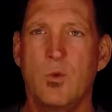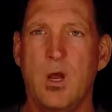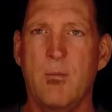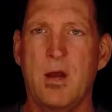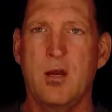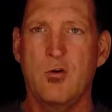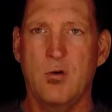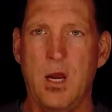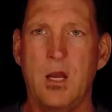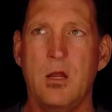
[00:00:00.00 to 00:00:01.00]
am I
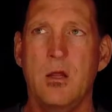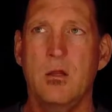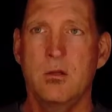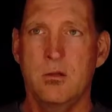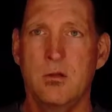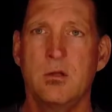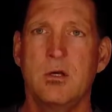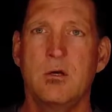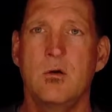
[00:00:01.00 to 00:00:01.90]
creating the